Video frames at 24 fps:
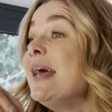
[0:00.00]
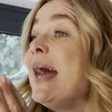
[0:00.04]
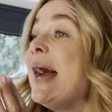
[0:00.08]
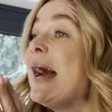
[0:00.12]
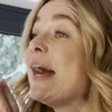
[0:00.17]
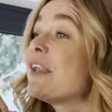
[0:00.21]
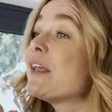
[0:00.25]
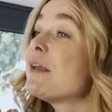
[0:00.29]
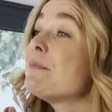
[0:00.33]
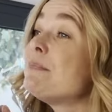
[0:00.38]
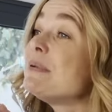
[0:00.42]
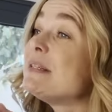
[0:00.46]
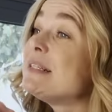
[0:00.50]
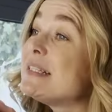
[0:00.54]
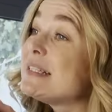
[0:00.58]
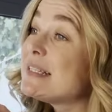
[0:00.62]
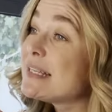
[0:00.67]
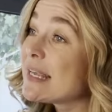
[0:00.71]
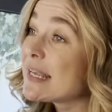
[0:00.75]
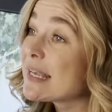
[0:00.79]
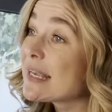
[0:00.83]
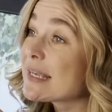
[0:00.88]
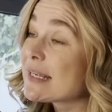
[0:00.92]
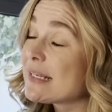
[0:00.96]
And I
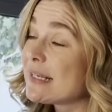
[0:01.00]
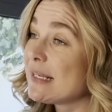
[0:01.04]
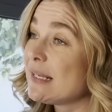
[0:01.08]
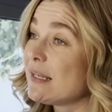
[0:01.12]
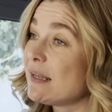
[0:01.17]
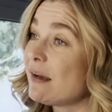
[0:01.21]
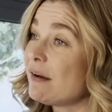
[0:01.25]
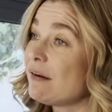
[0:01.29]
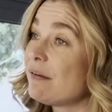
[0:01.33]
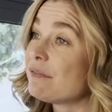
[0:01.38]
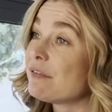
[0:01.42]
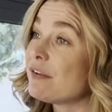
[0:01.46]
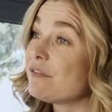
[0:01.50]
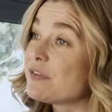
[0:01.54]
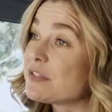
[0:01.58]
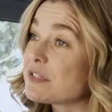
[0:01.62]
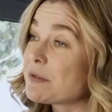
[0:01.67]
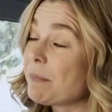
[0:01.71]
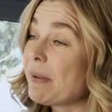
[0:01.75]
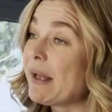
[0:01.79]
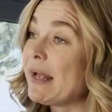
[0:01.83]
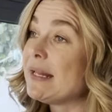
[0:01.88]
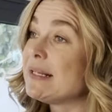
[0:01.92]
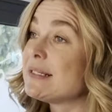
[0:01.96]
particularly love, if it's a
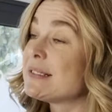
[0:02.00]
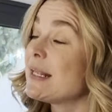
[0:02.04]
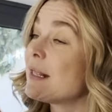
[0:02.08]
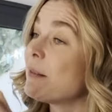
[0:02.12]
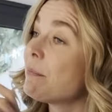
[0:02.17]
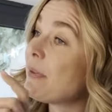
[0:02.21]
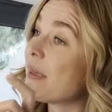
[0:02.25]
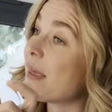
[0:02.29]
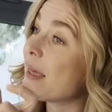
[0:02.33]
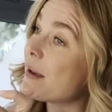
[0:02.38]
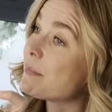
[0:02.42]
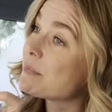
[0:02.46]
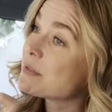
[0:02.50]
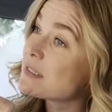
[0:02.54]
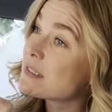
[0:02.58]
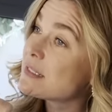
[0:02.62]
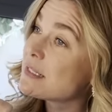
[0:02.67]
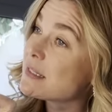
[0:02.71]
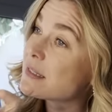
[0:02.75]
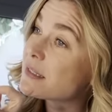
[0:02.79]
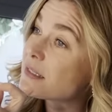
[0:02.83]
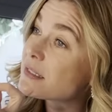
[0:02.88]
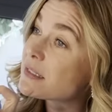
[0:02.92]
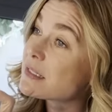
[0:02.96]
painting, being able to see
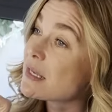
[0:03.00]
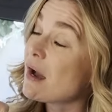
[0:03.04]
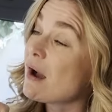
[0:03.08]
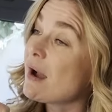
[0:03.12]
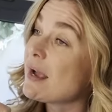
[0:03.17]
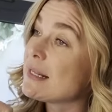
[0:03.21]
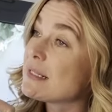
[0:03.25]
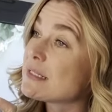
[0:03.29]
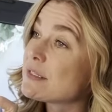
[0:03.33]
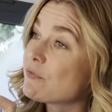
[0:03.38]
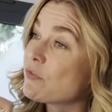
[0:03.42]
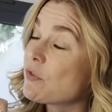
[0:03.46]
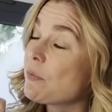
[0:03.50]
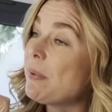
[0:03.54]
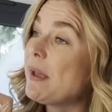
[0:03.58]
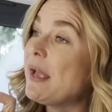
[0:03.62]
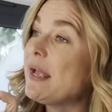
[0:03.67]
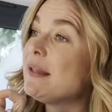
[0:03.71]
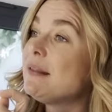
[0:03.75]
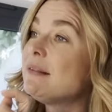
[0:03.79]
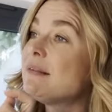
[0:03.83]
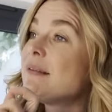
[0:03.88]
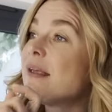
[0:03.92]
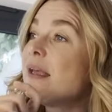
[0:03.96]
the sides of the
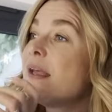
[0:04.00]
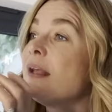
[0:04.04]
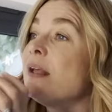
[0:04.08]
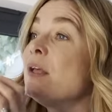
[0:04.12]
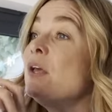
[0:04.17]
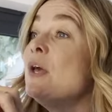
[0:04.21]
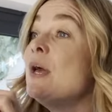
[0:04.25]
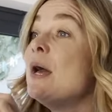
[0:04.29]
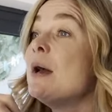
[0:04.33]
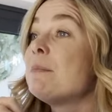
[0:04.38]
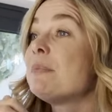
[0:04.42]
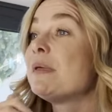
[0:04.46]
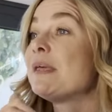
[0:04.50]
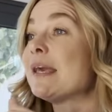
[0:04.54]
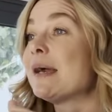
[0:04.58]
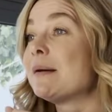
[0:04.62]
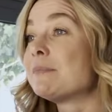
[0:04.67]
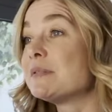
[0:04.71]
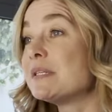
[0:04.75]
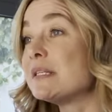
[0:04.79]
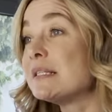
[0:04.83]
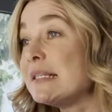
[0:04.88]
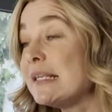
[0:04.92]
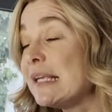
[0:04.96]
painting, being able
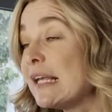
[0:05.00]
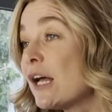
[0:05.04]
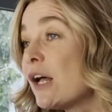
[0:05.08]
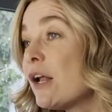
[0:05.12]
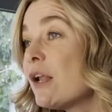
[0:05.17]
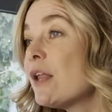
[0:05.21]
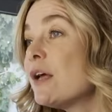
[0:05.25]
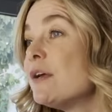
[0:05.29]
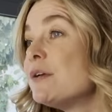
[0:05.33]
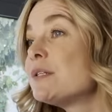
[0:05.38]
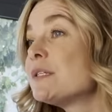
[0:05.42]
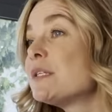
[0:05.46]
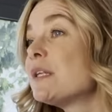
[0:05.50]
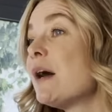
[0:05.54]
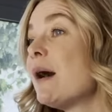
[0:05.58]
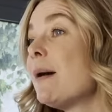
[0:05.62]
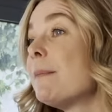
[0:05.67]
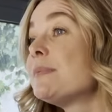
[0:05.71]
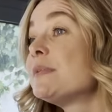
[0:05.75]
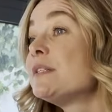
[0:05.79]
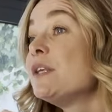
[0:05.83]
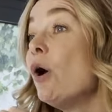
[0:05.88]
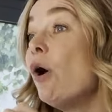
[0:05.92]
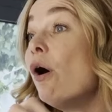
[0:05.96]
to see
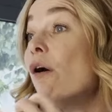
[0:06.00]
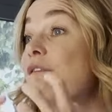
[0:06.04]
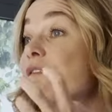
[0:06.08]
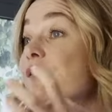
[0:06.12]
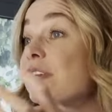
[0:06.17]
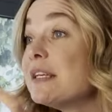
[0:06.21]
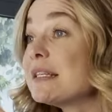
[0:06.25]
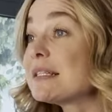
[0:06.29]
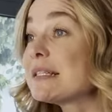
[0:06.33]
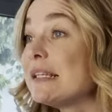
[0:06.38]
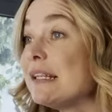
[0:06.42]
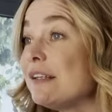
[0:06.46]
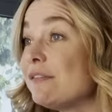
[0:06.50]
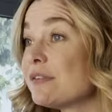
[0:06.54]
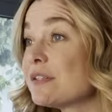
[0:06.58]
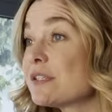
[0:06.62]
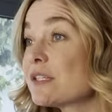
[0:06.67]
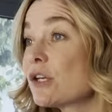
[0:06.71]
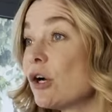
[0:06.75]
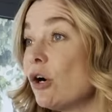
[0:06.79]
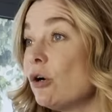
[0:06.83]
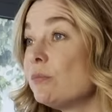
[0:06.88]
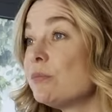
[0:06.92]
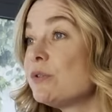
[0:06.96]
close-ups. Obviously, for
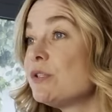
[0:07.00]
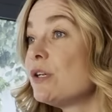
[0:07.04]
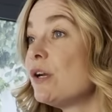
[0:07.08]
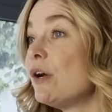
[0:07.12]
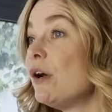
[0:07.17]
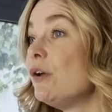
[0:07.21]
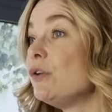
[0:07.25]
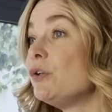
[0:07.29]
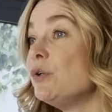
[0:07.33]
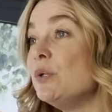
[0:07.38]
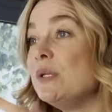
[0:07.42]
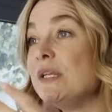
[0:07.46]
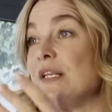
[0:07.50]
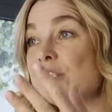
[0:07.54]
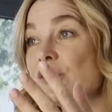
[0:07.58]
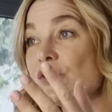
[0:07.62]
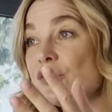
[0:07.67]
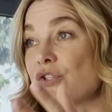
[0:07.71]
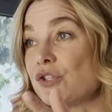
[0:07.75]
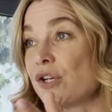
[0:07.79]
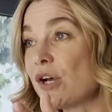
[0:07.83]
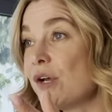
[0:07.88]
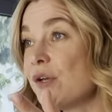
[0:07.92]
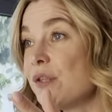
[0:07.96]
sculpture, you need to
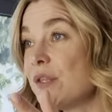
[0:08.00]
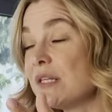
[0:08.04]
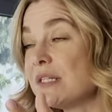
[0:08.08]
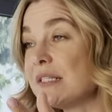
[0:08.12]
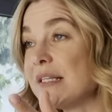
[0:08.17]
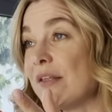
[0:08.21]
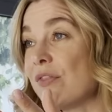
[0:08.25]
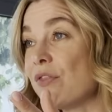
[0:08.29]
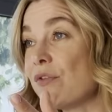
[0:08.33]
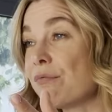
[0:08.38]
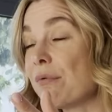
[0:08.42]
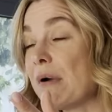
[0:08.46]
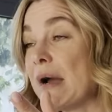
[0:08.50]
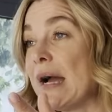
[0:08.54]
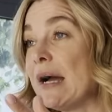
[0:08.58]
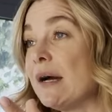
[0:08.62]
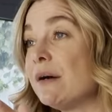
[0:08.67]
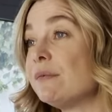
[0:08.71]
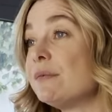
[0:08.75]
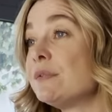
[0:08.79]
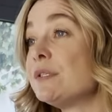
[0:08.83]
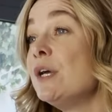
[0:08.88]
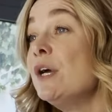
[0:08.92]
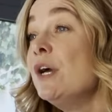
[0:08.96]
show this in the
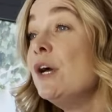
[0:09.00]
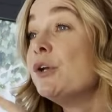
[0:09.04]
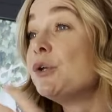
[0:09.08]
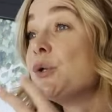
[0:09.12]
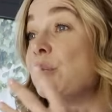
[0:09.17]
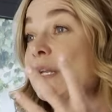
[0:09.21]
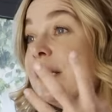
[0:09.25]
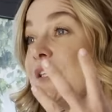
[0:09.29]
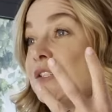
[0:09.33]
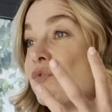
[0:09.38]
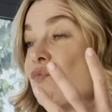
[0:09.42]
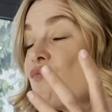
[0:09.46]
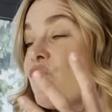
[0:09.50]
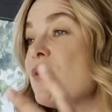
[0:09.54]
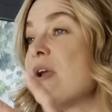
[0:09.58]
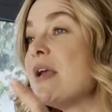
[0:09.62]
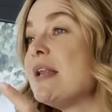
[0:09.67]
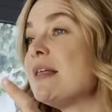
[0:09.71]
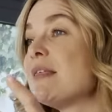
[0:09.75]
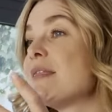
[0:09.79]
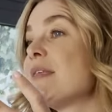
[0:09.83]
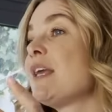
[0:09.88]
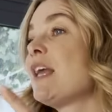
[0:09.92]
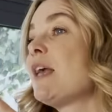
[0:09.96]
round. You need to really
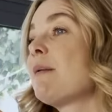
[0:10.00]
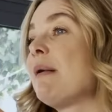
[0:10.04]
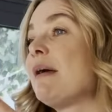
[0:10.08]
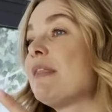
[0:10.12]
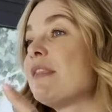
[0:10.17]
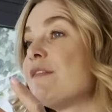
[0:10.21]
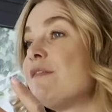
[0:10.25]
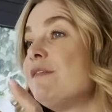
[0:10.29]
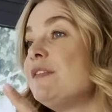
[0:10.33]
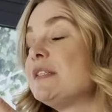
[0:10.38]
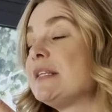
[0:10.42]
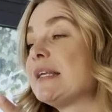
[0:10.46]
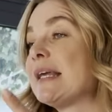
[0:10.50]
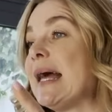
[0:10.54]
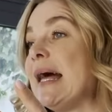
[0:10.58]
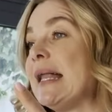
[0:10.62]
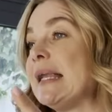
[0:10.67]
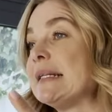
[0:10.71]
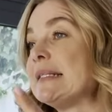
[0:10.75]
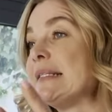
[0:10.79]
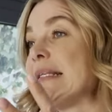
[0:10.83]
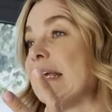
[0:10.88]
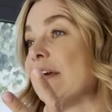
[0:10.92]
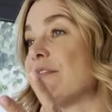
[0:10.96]
think about the
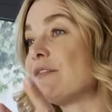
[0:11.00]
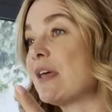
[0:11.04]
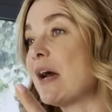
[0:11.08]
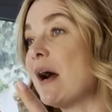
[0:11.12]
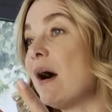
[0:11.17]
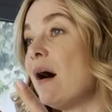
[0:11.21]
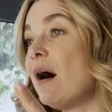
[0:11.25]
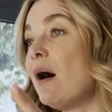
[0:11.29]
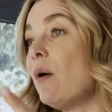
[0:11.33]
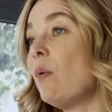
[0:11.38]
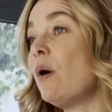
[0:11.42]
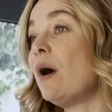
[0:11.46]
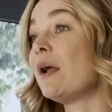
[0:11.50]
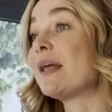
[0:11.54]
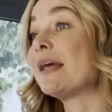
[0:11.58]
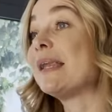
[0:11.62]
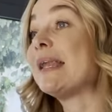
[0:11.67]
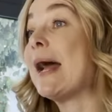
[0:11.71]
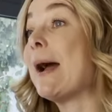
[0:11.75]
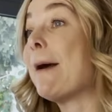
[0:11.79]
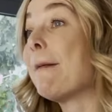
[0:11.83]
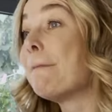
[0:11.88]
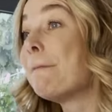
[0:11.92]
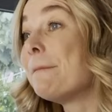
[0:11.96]
physicality of that artwork and
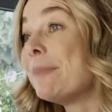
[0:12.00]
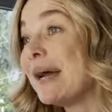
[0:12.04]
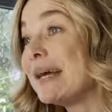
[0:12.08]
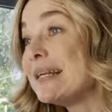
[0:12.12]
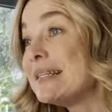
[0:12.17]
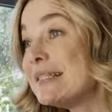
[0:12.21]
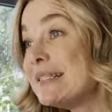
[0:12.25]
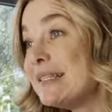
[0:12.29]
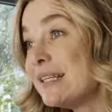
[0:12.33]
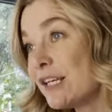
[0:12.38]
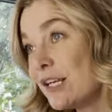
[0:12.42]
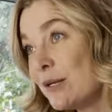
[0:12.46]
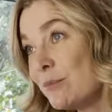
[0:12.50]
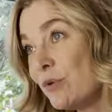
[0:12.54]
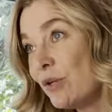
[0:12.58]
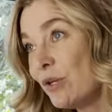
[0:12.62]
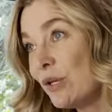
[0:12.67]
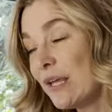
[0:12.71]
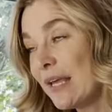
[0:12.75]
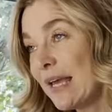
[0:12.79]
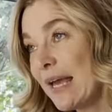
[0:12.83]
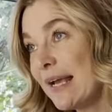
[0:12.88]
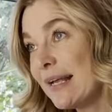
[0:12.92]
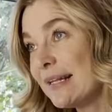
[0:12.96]
how best to
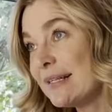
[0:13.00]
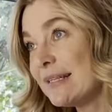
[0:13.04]
communicate